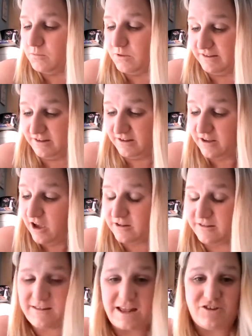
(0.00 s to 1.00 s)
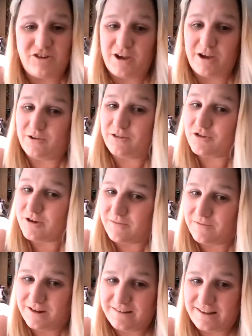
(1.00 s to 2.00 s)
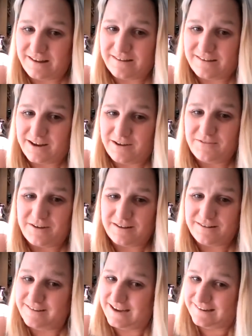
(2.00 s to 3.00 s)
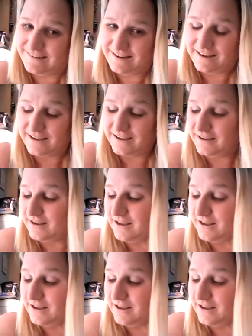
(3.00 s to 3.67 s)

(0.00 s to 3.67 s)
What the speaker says: which in turn has led to you going on the travel incentive and to India.